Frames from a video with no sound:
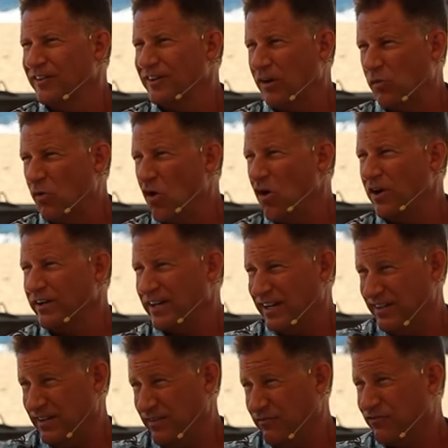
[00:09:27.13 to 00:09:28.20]
that wronged
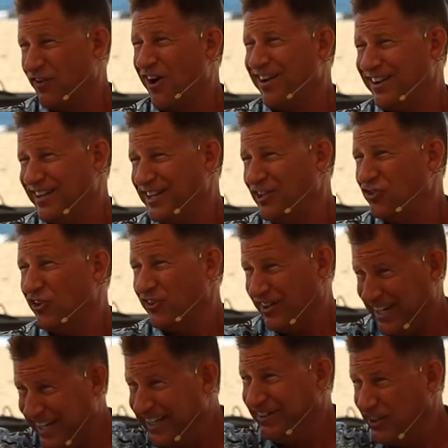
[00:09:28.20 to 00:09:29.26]
and defrauded each
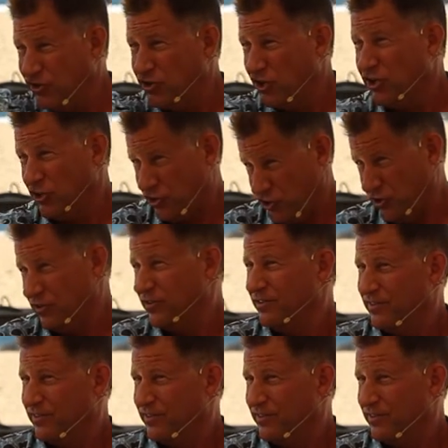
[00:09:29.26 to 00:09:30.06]
other in the church.